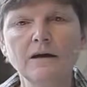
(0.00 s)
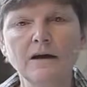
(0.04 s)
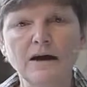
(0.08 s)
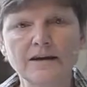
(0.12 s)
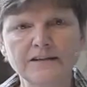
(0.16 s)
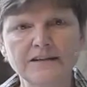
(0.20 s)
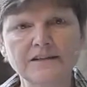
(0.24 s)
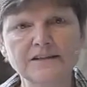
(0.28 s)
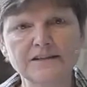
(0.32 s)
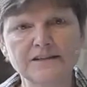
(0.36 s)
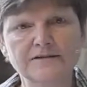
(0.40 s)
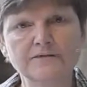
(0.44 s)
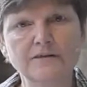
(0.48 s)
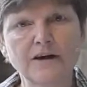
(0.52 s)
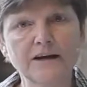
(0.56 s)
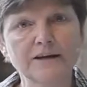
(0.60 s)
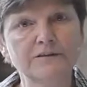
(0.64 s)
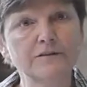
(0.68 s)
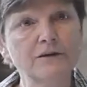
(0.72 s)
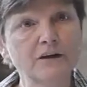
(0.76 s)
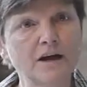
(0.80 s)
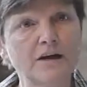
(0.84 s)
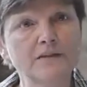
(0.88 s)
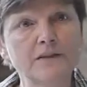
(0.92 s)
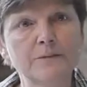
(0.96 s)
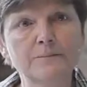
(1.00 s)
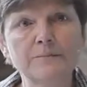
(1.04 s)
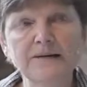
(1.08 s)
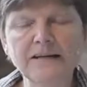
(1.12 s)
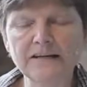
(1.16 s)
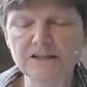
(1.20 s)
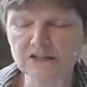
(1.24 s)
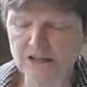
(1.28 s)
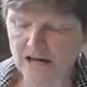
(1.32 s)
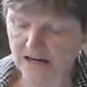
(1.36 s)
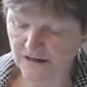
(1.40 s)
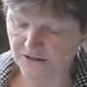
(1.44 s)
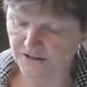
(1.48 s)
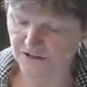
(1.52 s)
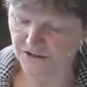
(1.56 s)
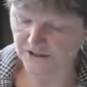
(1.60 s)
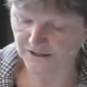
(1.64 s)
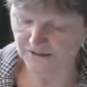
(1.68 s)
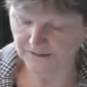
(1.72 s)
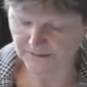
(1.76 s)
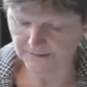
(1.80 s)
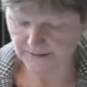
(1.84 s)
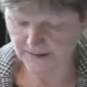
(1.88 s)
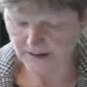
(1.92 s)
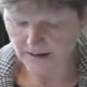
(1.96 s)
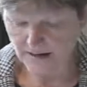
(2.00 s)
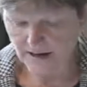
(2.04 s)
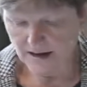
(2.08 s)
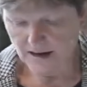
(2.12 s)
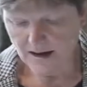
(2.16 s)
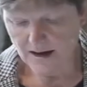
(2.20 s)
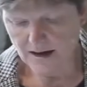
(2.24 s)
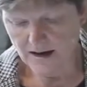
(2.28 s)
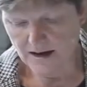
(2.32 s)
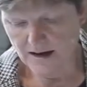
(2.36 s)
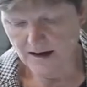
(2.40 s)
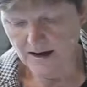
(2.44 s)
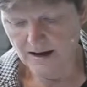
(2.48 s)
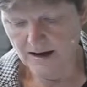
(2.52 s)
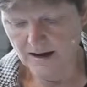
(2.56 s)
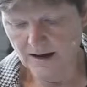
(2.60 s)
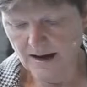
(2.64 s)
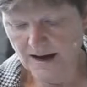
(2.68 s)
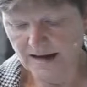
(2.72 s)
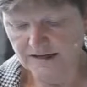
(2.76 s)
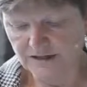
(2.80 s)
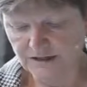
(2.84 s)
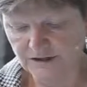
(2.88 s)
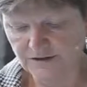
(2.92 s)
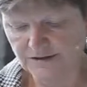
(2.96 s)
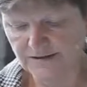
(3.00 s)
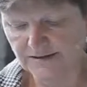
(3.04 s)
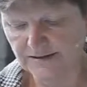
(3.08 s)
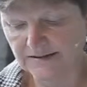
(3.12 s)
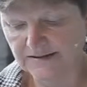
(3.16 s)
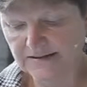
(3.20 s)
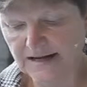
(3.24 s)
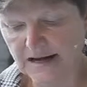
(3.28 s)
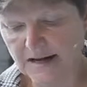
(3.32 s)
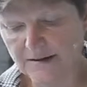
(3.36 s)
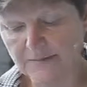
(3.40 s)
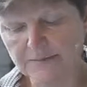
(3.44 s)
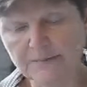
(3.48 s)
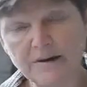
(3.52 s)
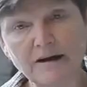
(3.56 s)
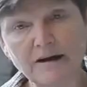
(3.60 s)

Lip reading: identifying, if you like, the big challenges and using tech